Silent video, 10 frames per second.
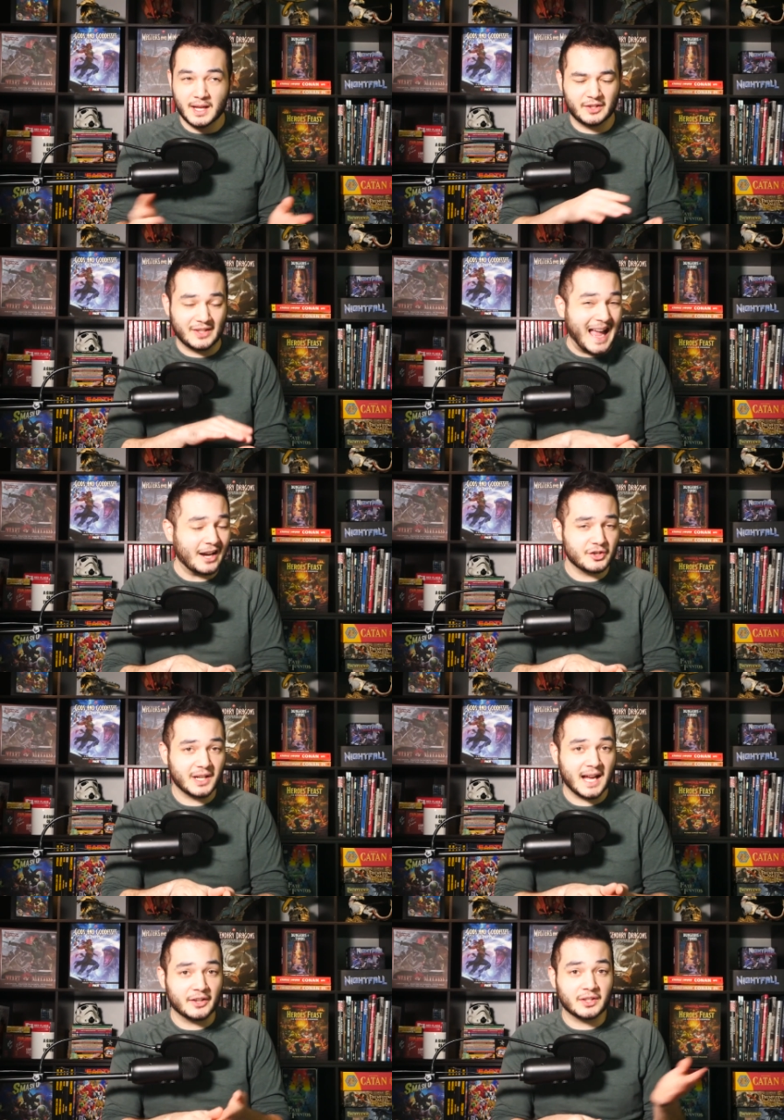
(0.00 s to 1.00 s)
It's an action
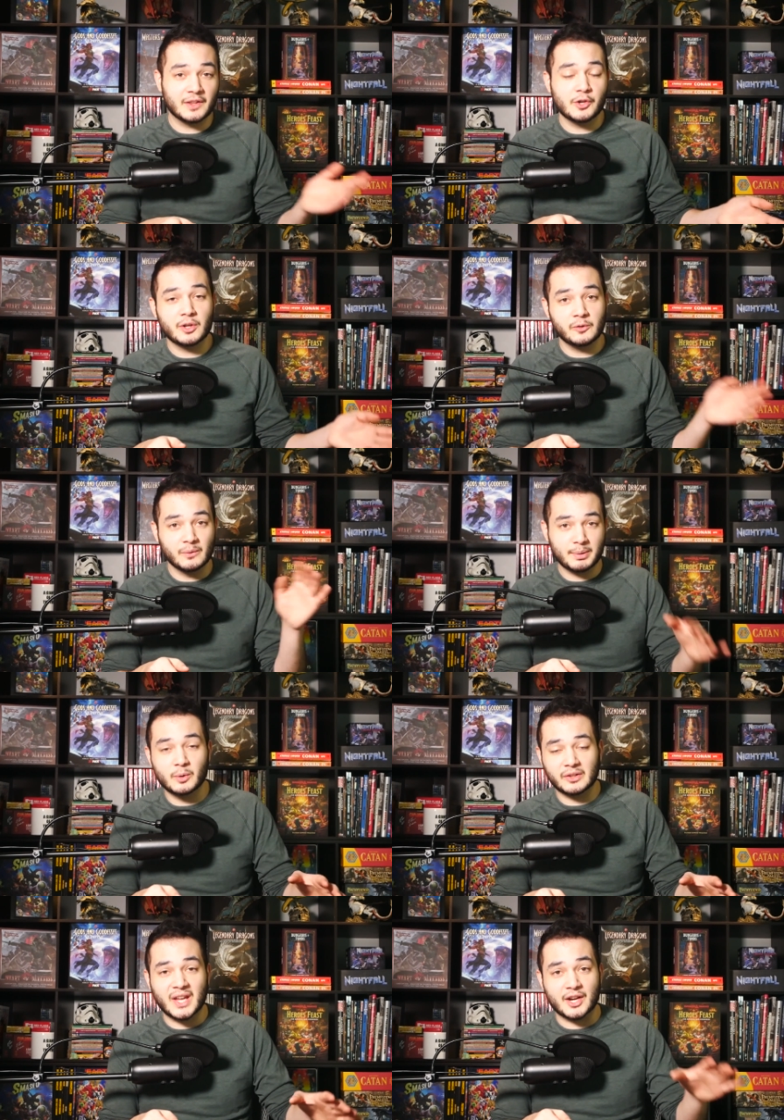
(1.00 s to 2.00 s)
to cast, and then you can use a
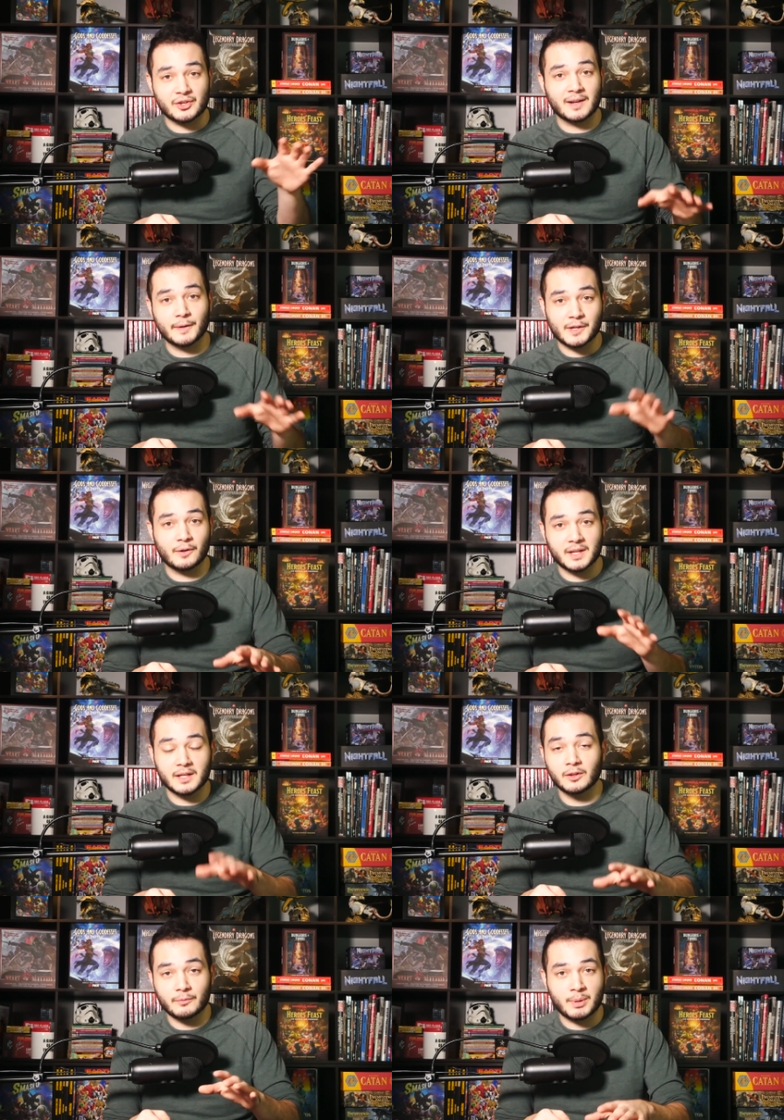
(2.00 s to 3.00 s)
bonus action every turn to
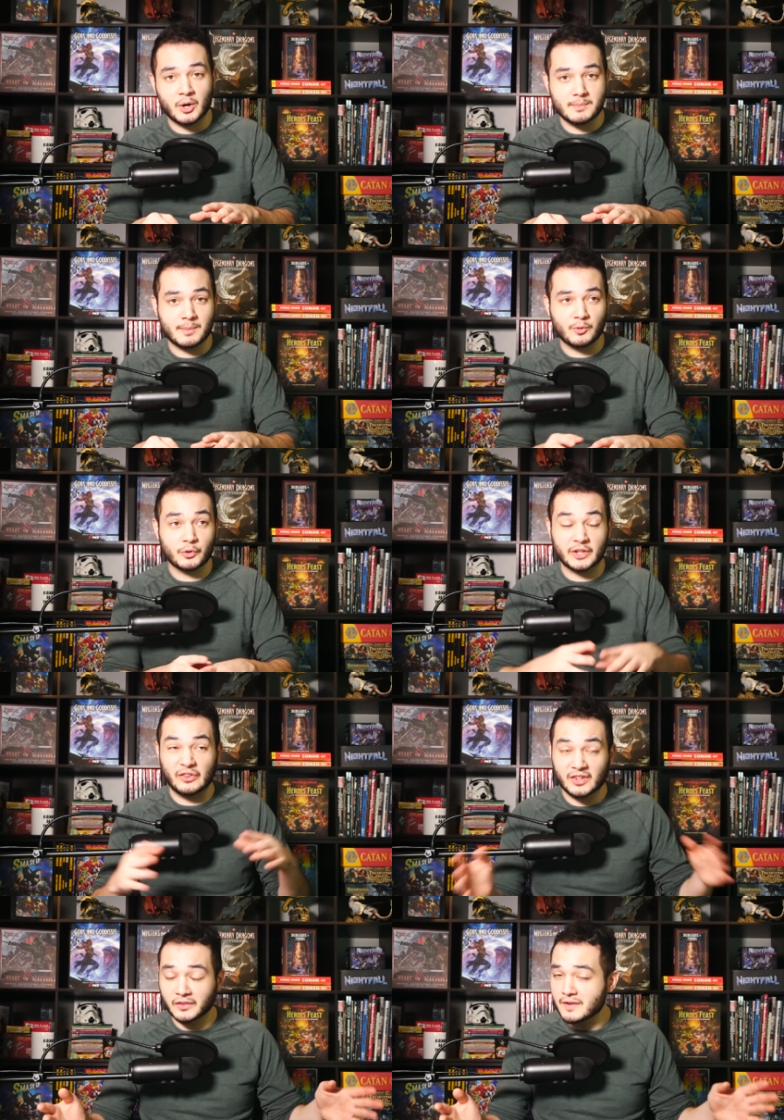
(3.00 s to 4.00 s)
heal a party member within
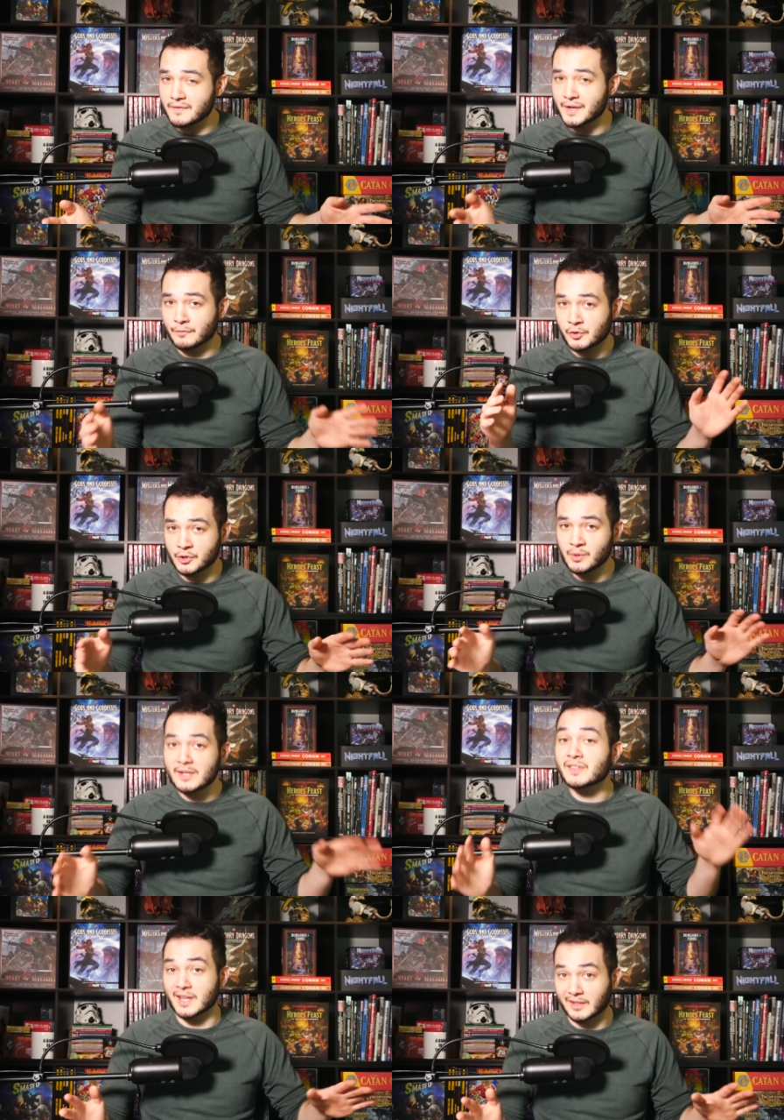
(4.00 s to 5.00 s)
60 feet for
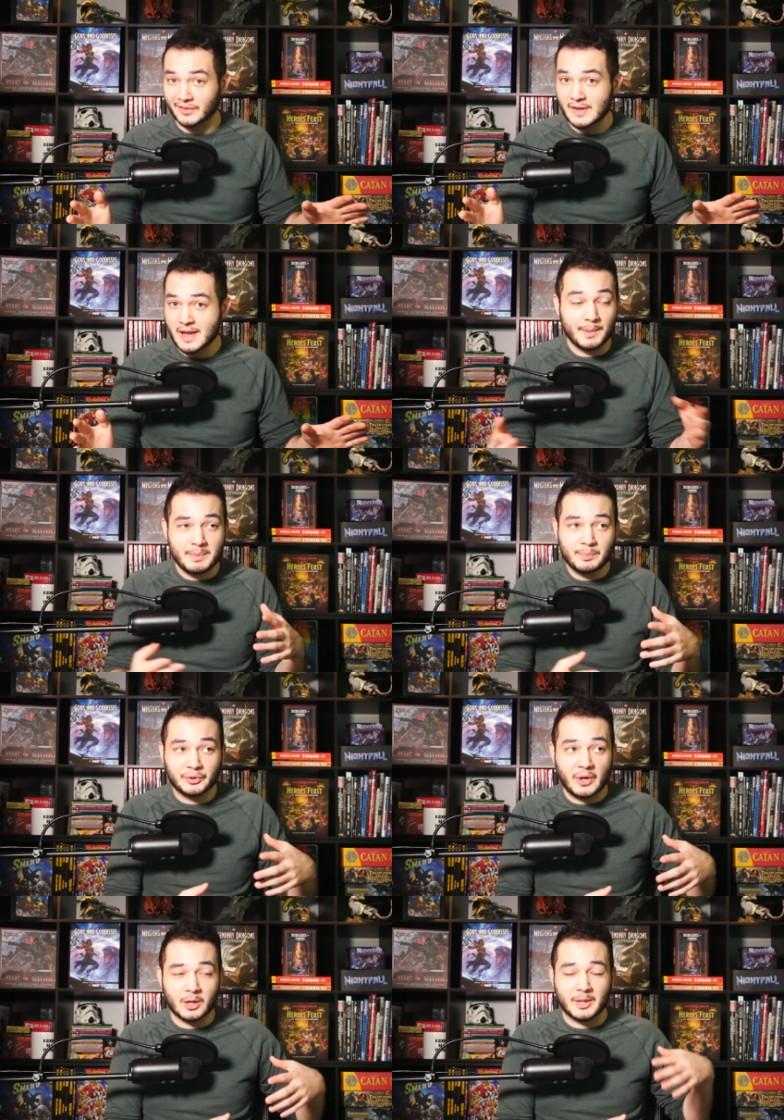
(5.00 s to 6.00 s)
2d6. I mean,
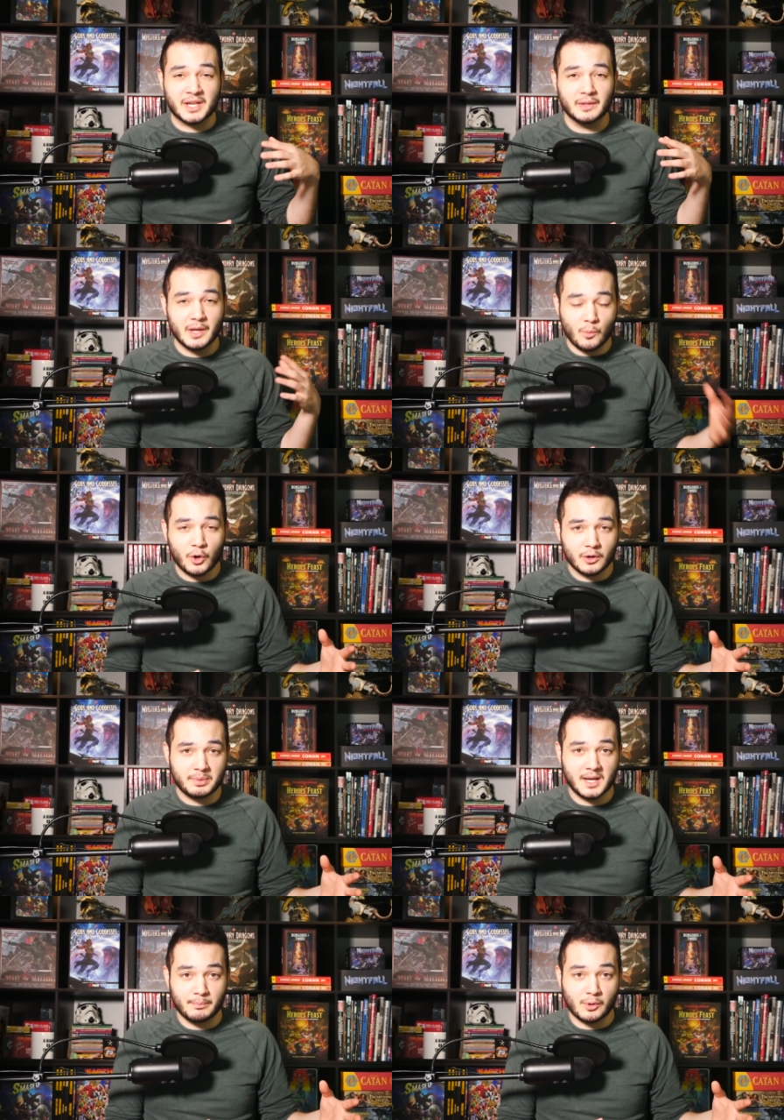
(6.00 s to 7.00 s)
people talk about healing
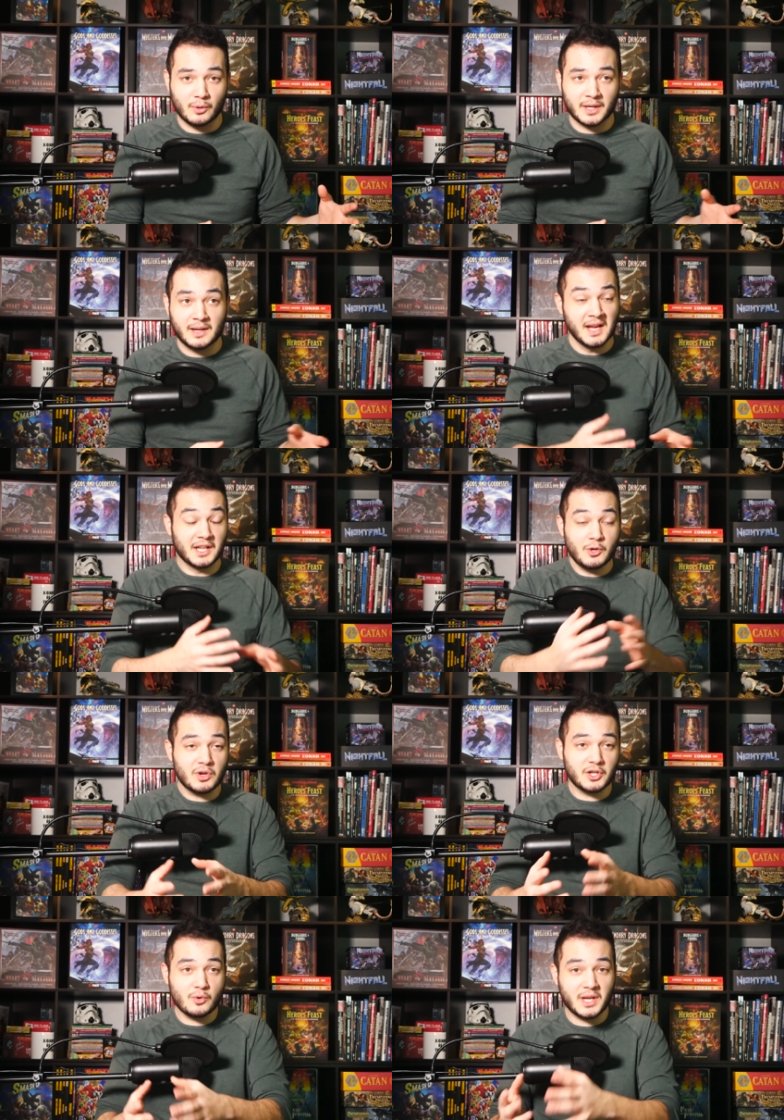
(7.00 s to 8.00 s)
word being broken. You
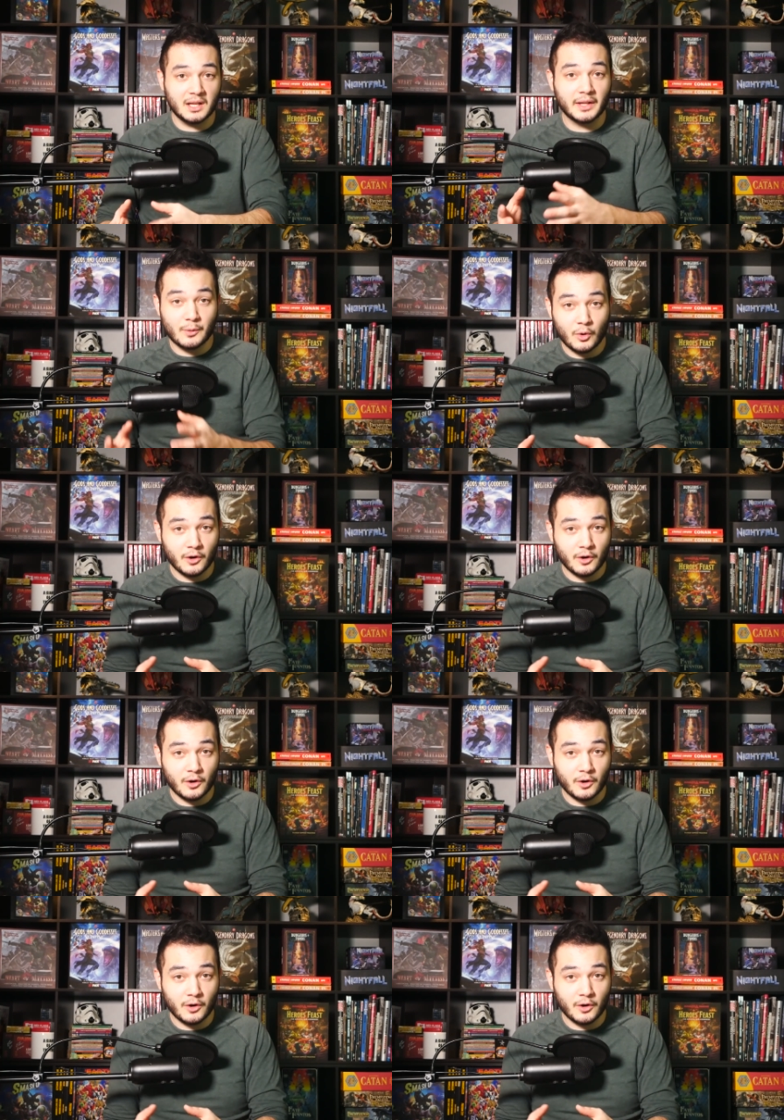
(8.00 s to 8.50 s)
can do healing